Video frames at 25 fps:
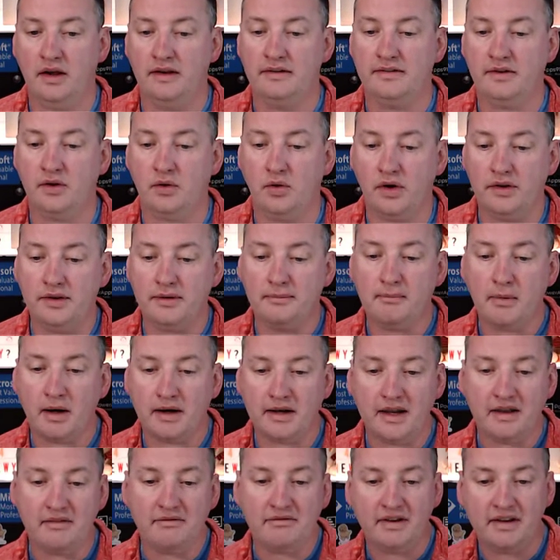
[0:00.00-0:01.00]
And so on the
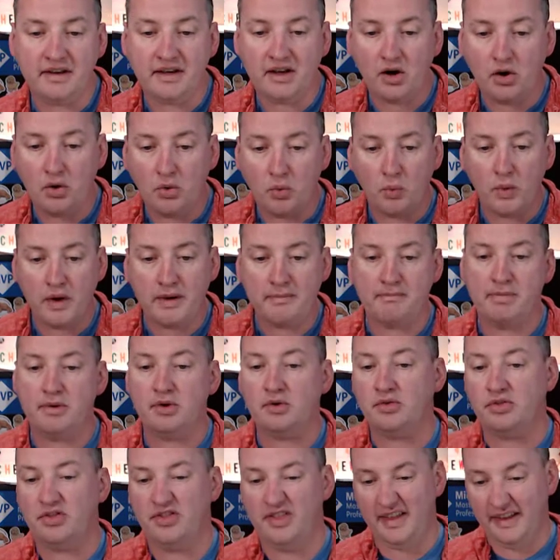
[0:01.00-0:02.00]
Monday video, we
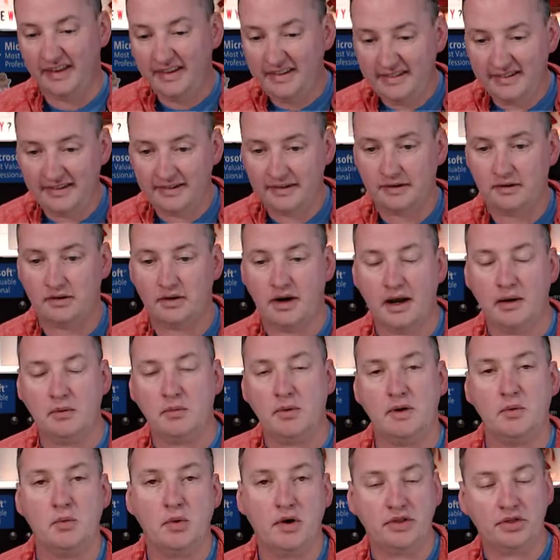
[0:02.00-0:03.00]
built this, right?
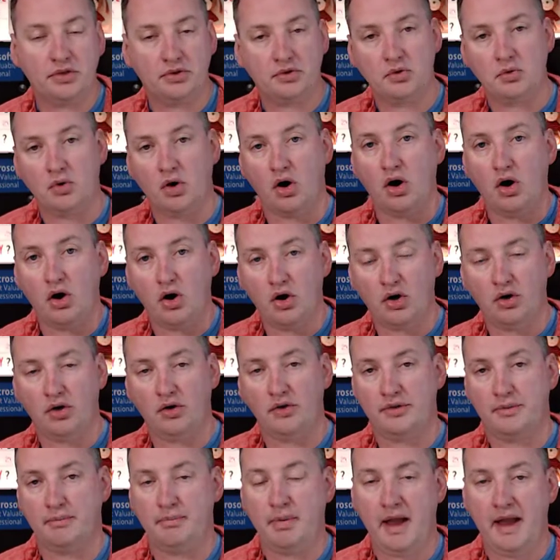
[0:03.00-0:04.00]
We went through
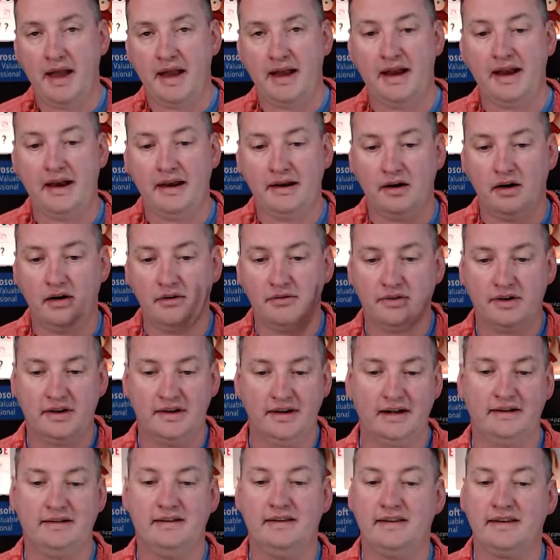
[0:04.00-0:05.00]
all the pain of
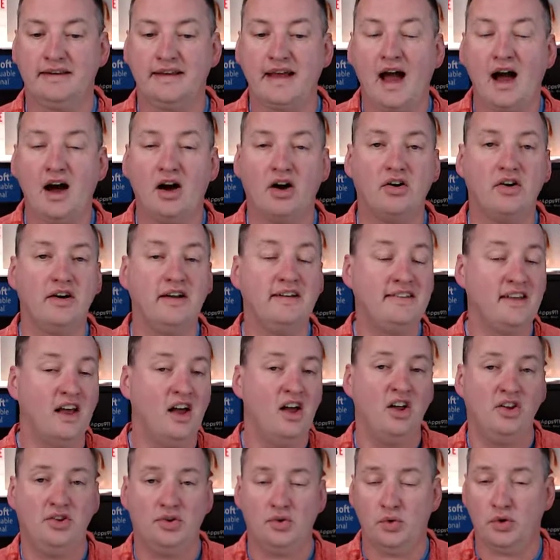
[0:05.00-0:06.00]
connecting the galleries,
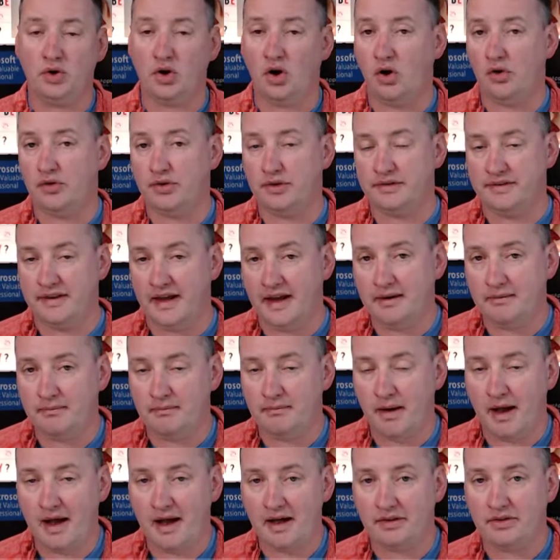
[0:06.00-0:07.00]
doing all the date
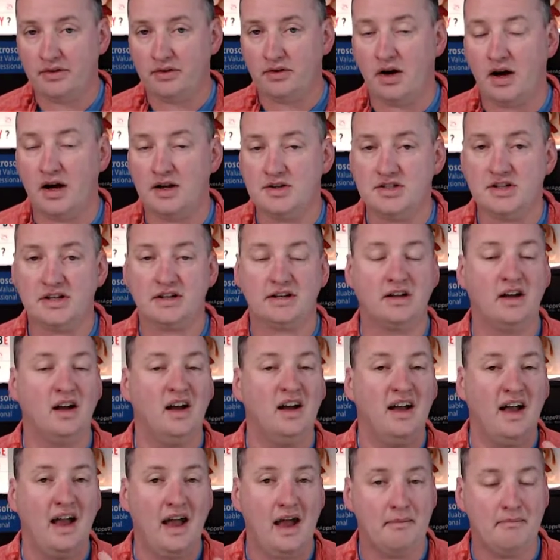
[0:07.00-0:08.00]
math logic,
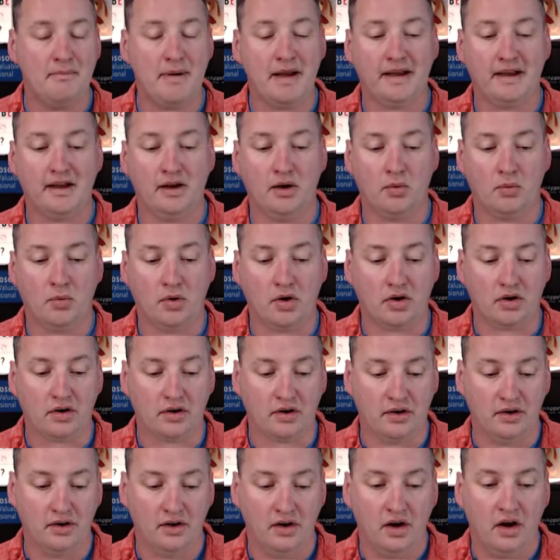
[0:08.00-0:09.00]
and making it
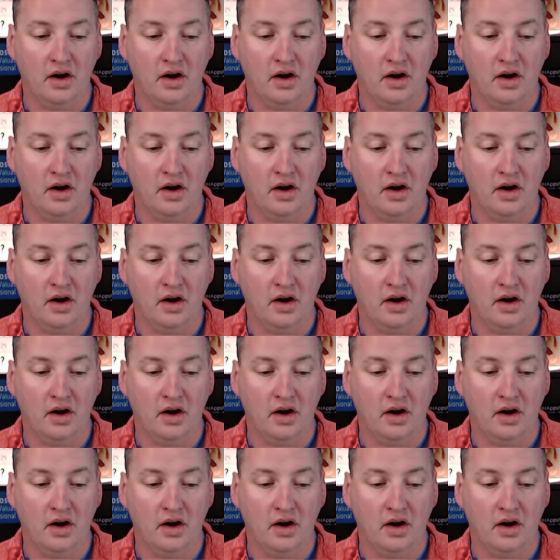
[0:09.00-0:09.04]
work.